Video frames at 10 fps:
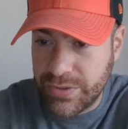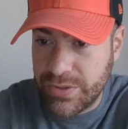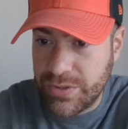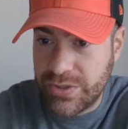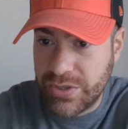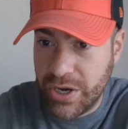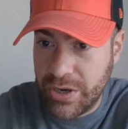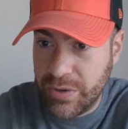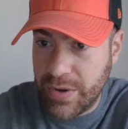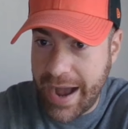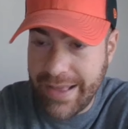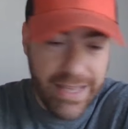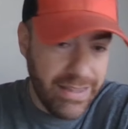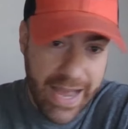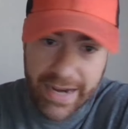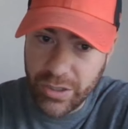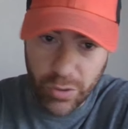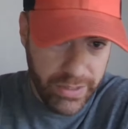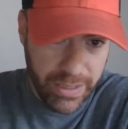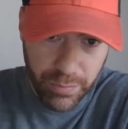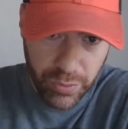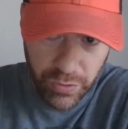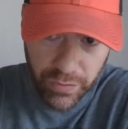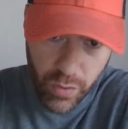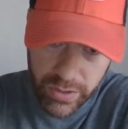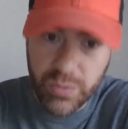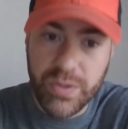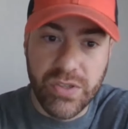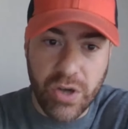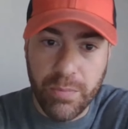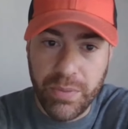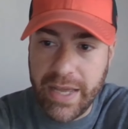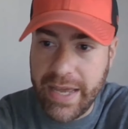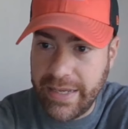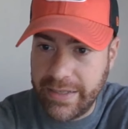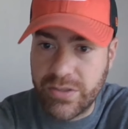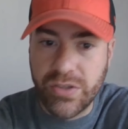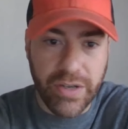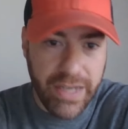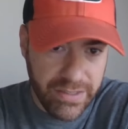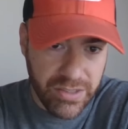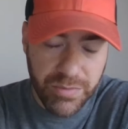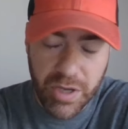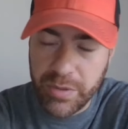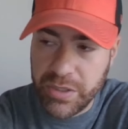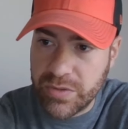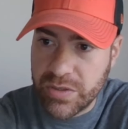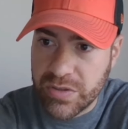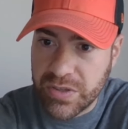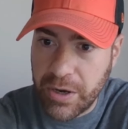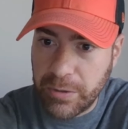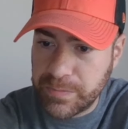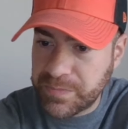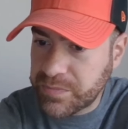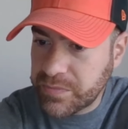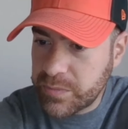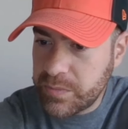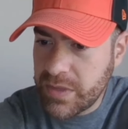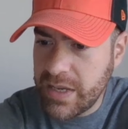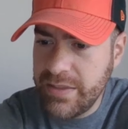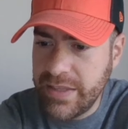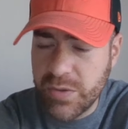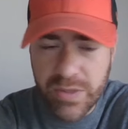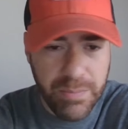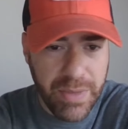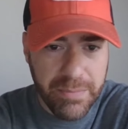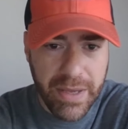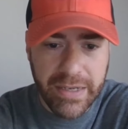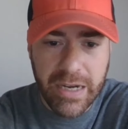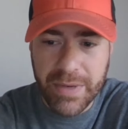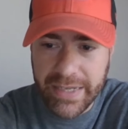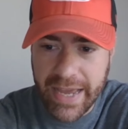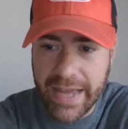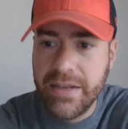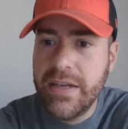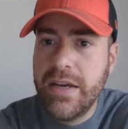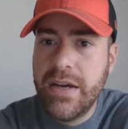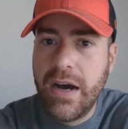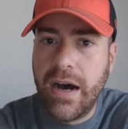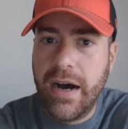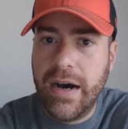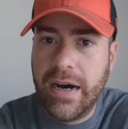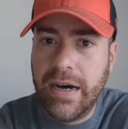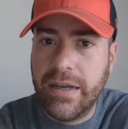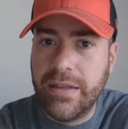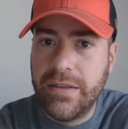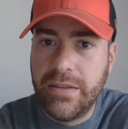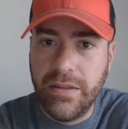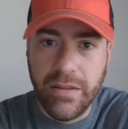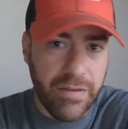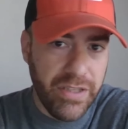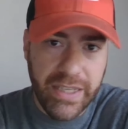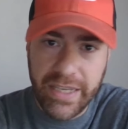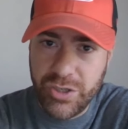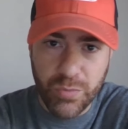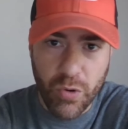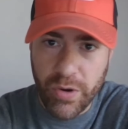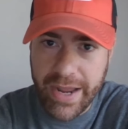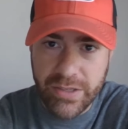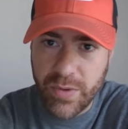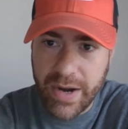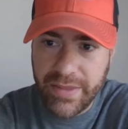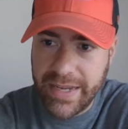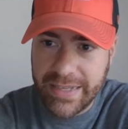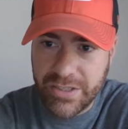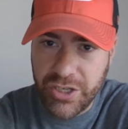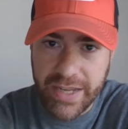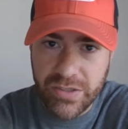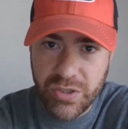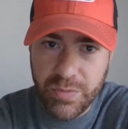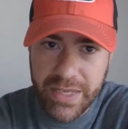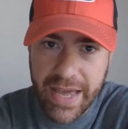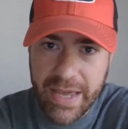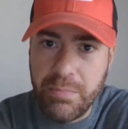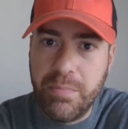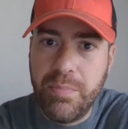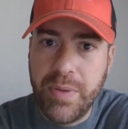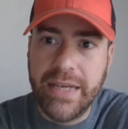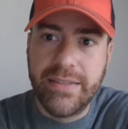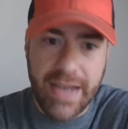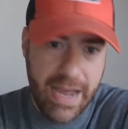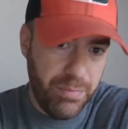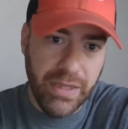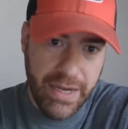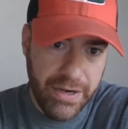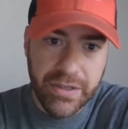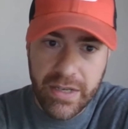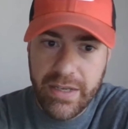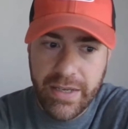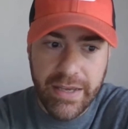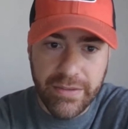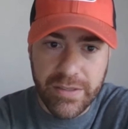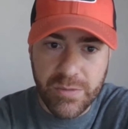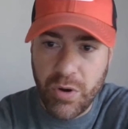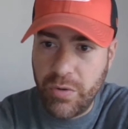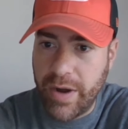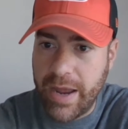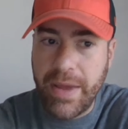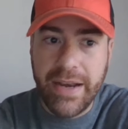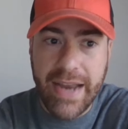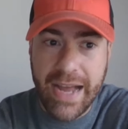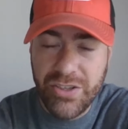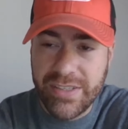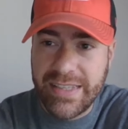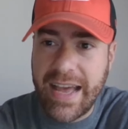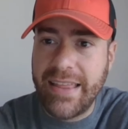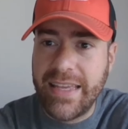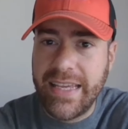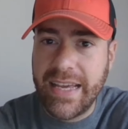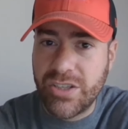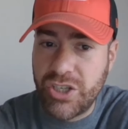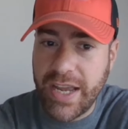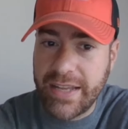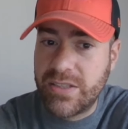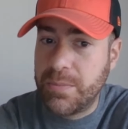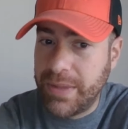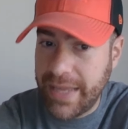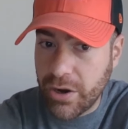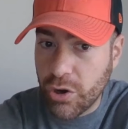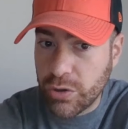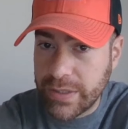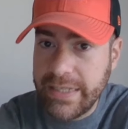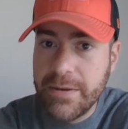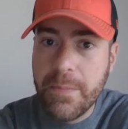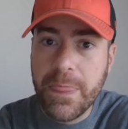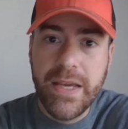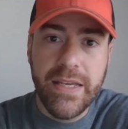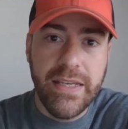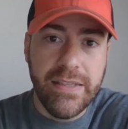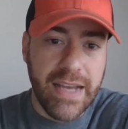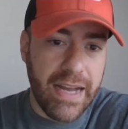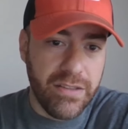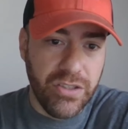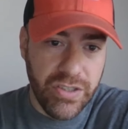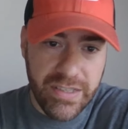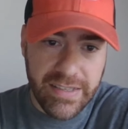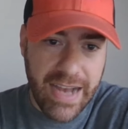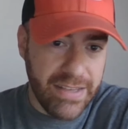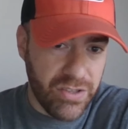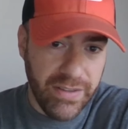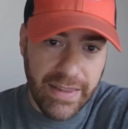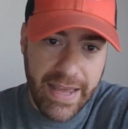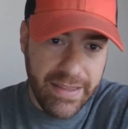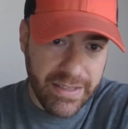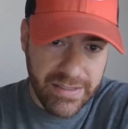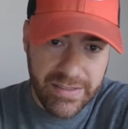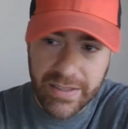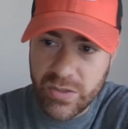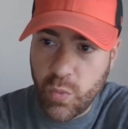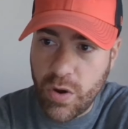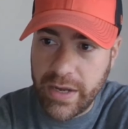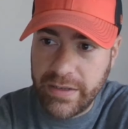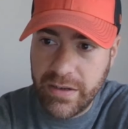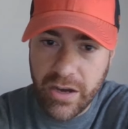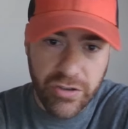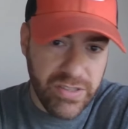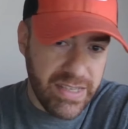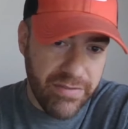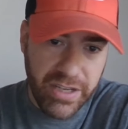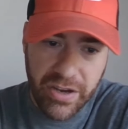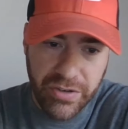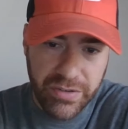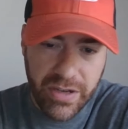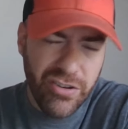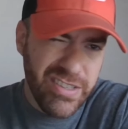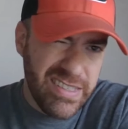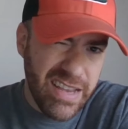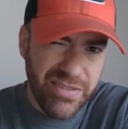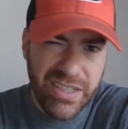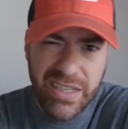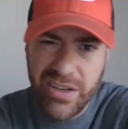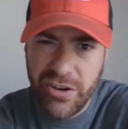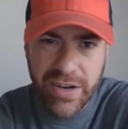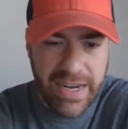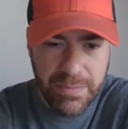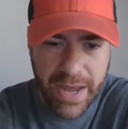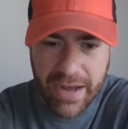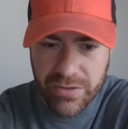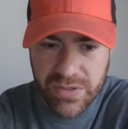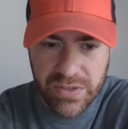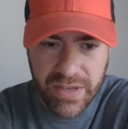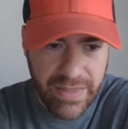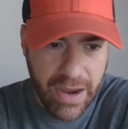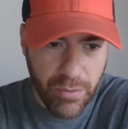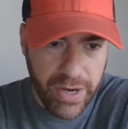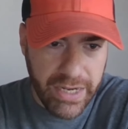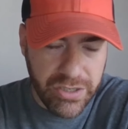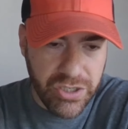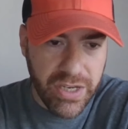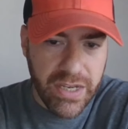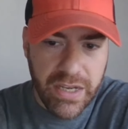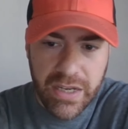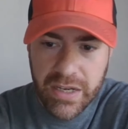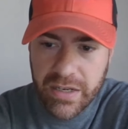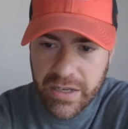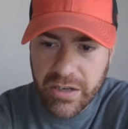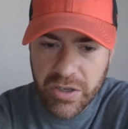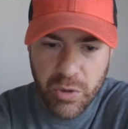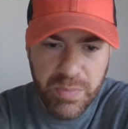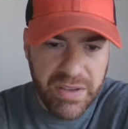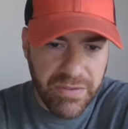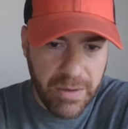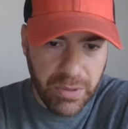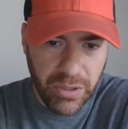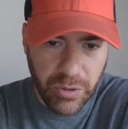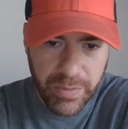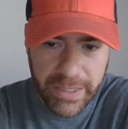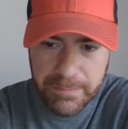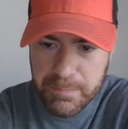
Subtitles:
So I think that can only improve once we start playing and start getting some W's. So this was a big pickup. Again, love the kid. Jaboree ANTOINE, I think, has a chance to be a big-time player in this program. And not just that, I think he has a chance to play early. He's got good size, good length at 6'1", 170, 180 pounds in that range. You know, he'll beef up a little bit.